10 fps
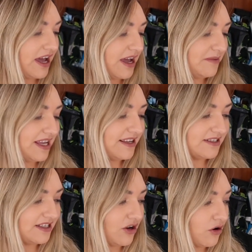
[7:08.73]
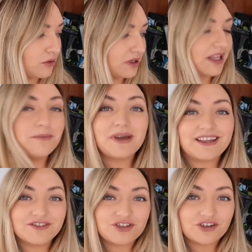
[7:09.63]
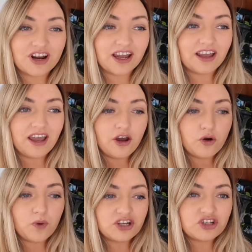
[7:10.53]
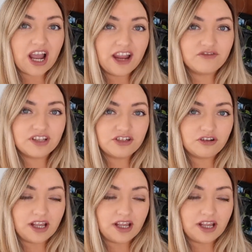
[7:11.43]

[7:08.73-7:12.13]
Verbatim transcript: Um, it is the Autoglym Instadry which I really do